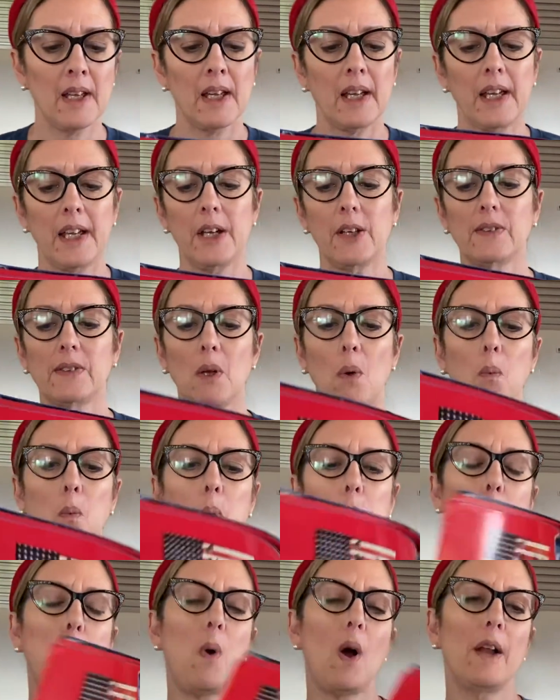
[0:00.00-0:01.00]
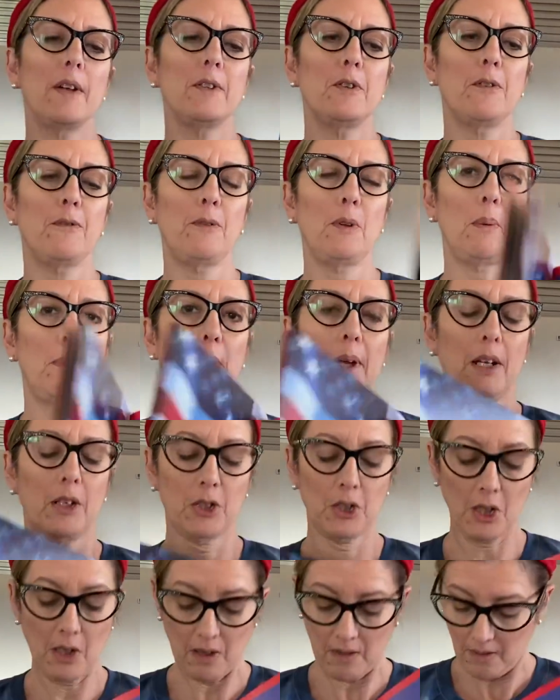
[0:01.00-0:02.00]
Here's a wonderful
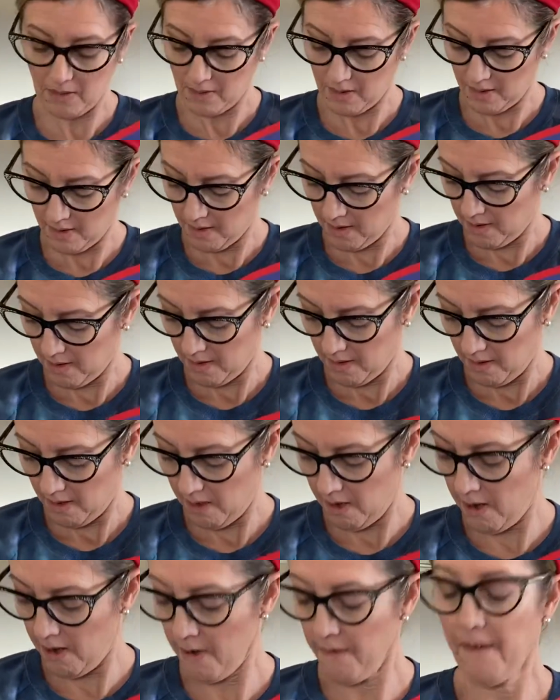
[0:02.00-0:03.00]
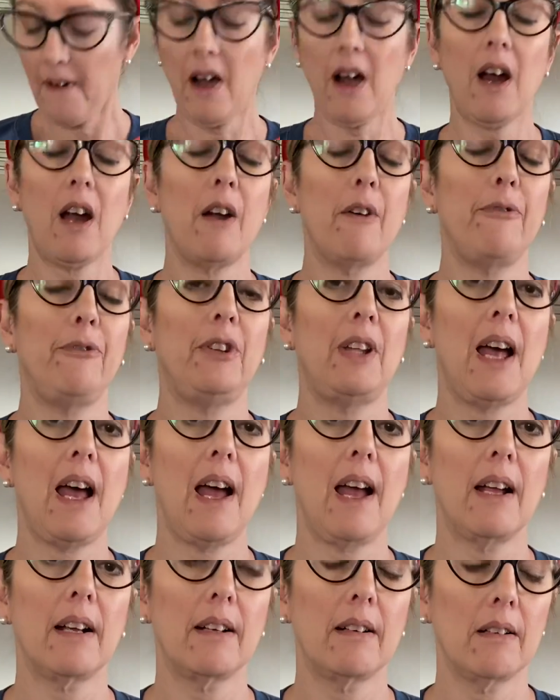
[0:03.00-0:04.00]
picture of our
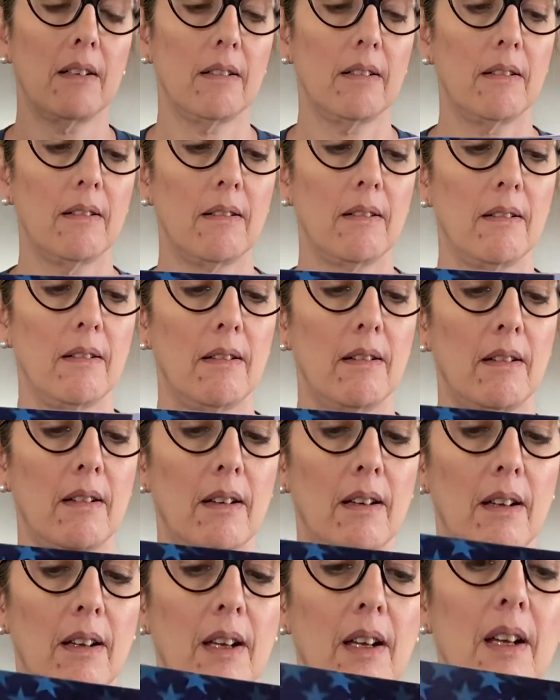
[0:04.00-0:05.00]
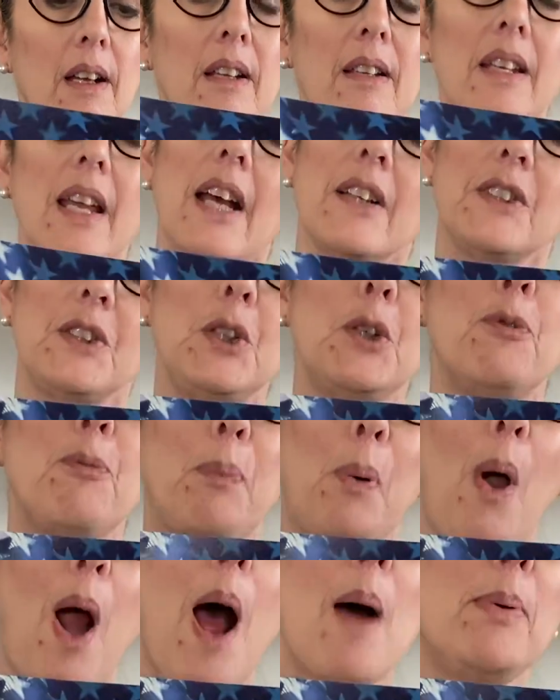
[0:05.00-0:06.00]
flag. Yes, you've
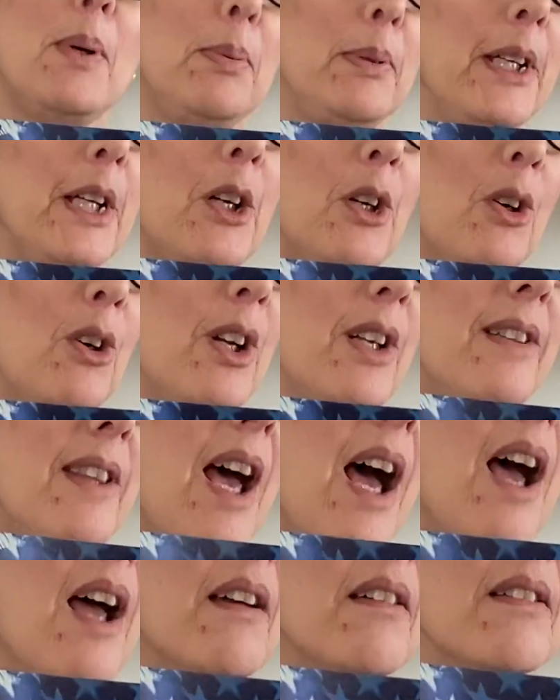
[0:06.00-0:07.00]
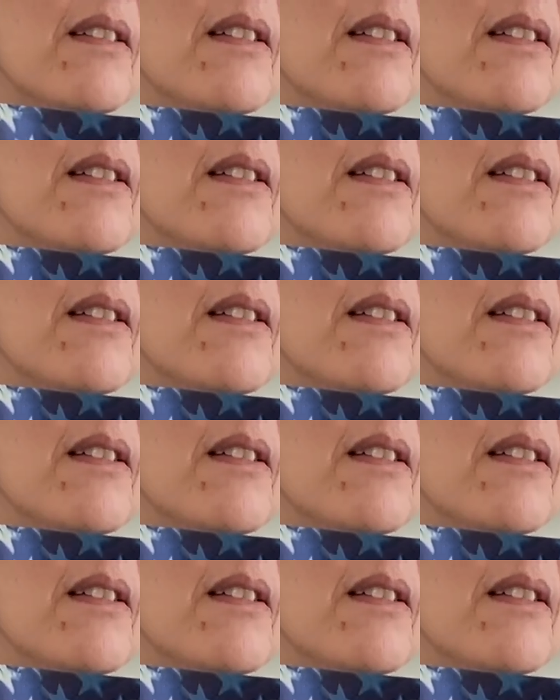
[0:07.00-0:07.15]
probably heard that